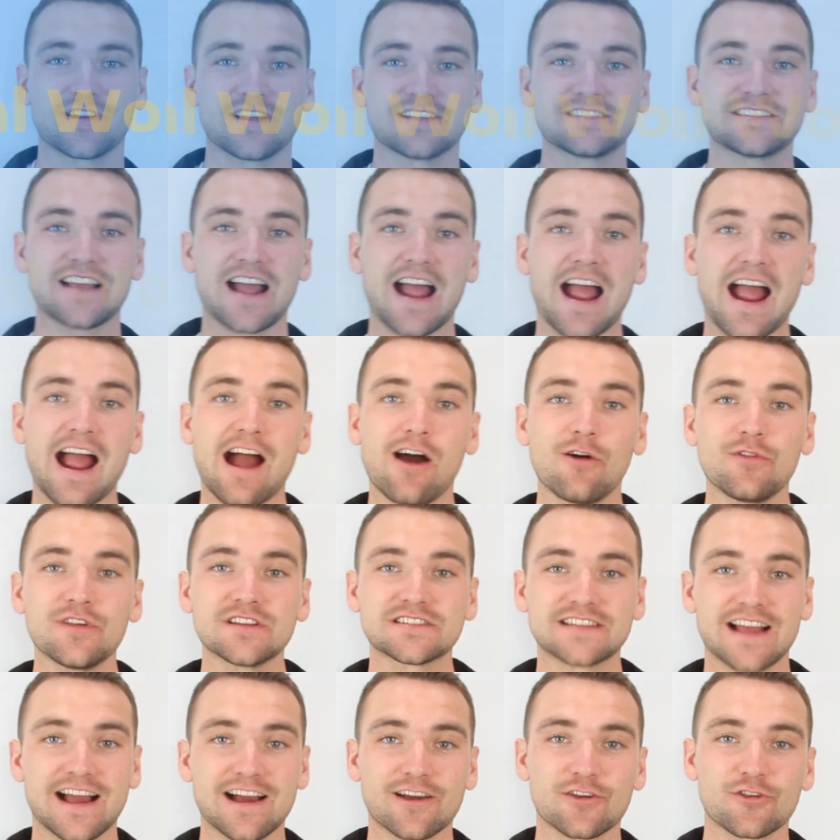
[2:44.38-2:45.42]
into how
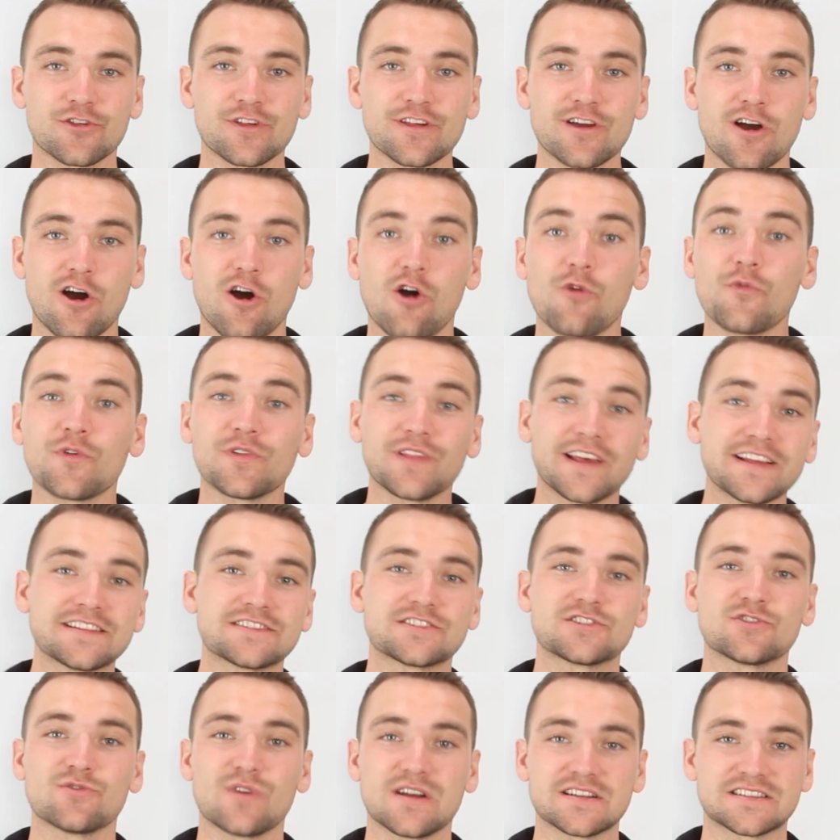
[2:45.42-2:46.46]
this actually all
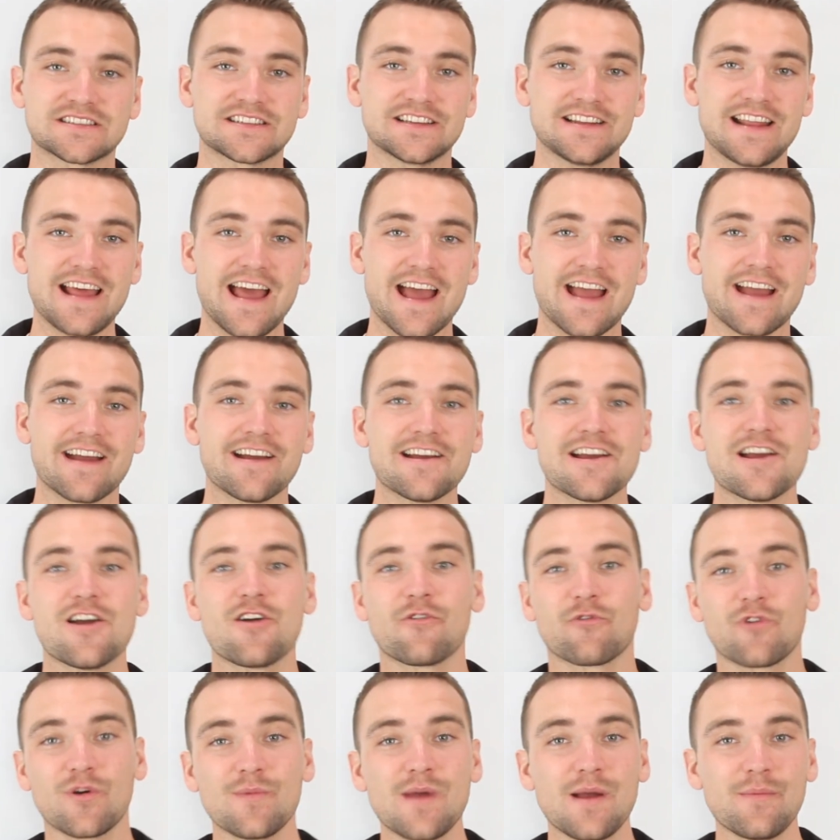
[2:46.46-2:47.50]
relates to us today.
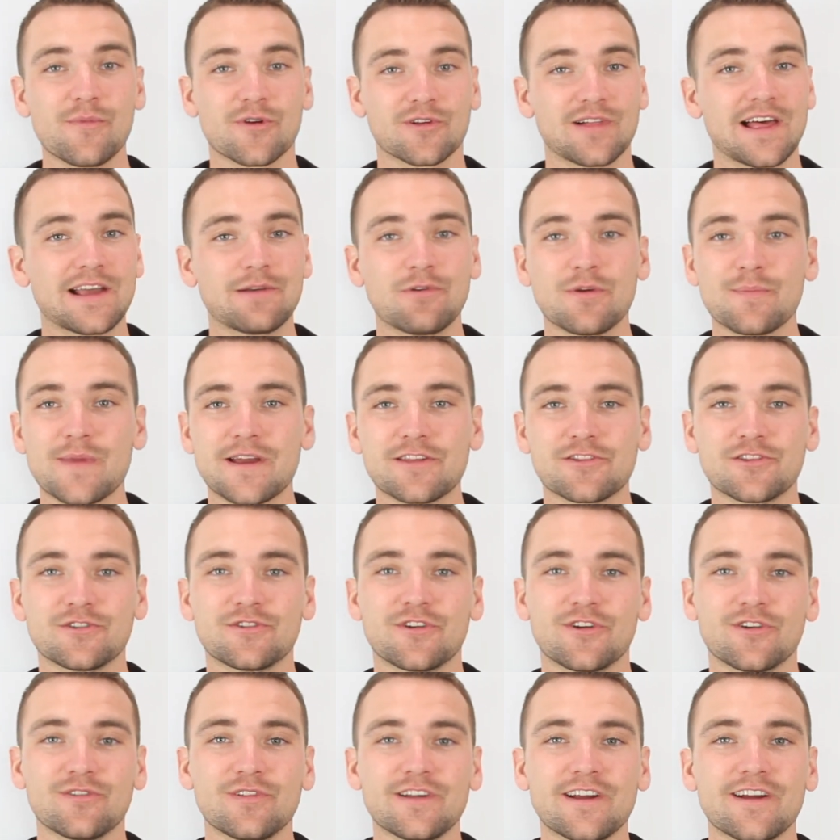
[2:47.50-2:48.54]
Remember, like we mentioned
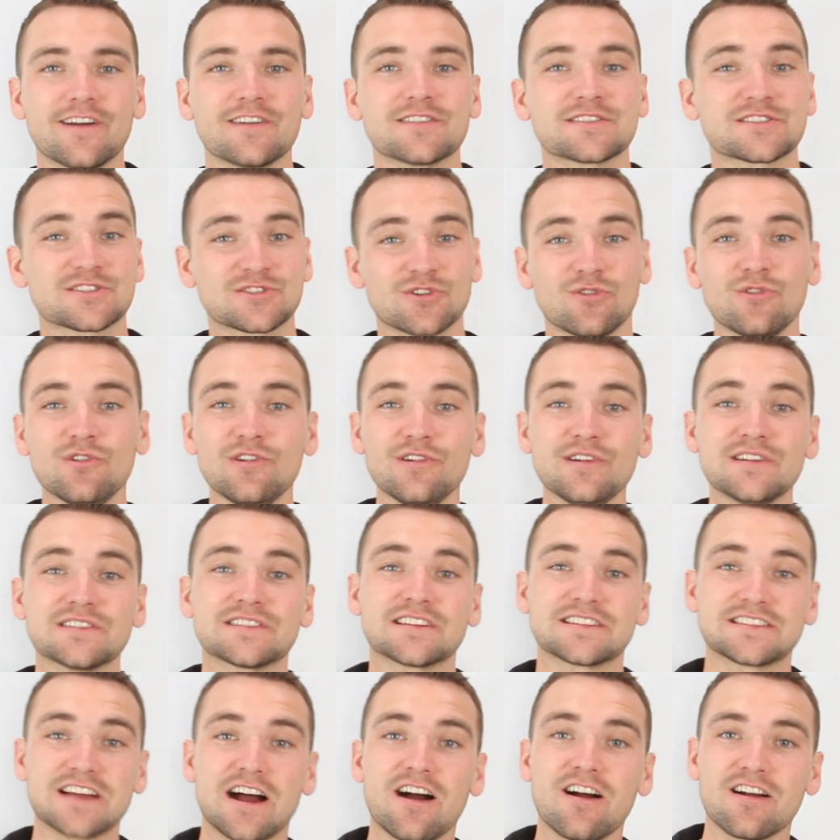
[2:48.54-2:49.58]
earlier, solar is
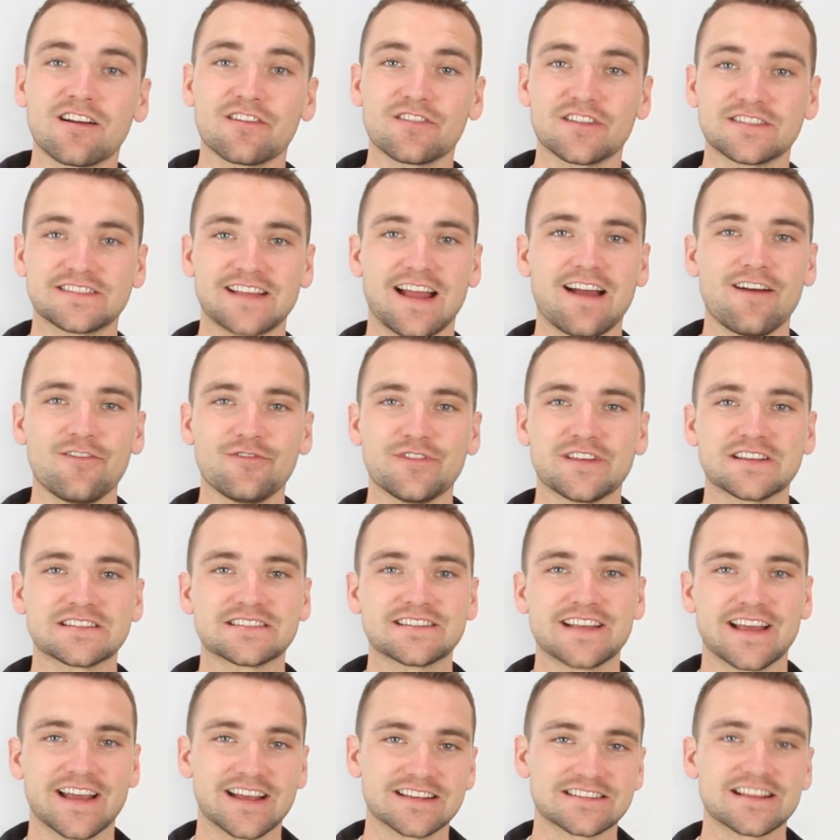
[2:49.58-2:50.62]
the talk of the town these
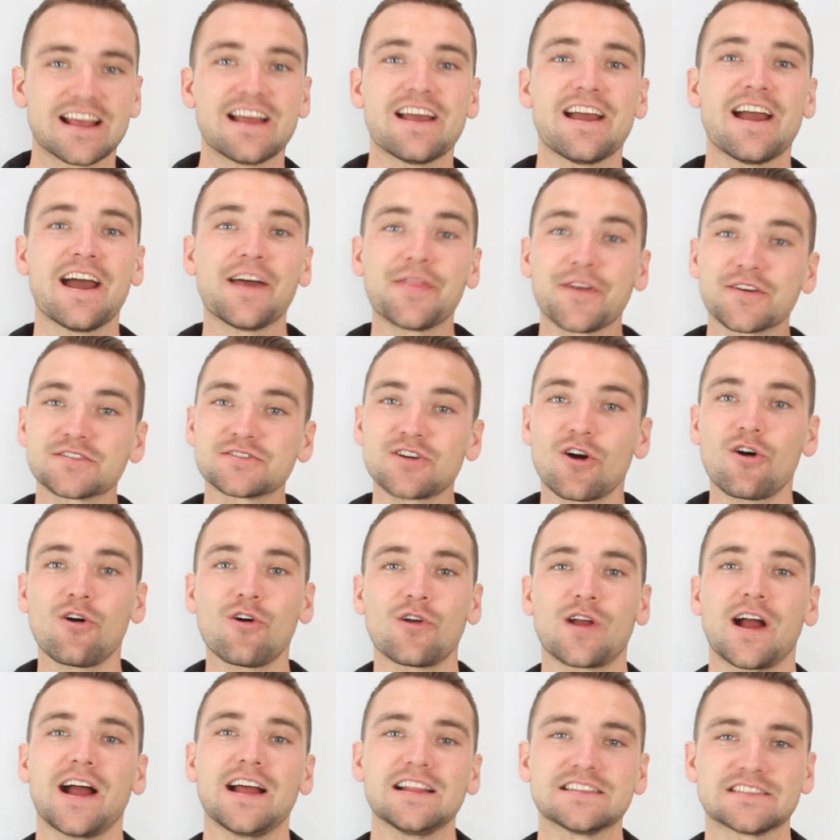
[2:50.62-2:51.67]
days, and there's all
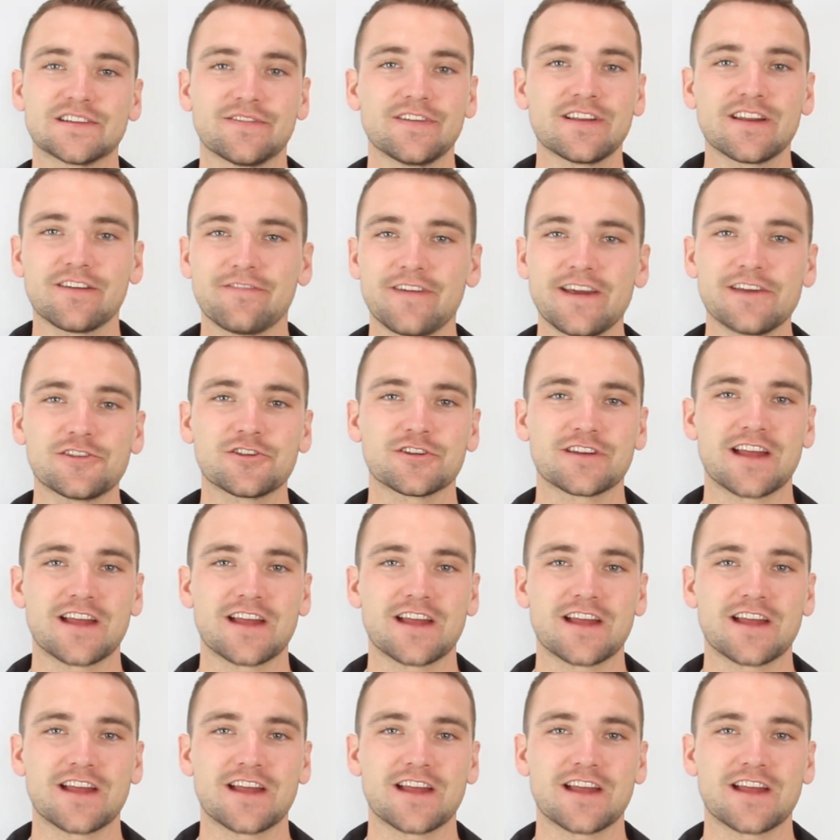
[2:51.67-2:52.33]
kinds of innovation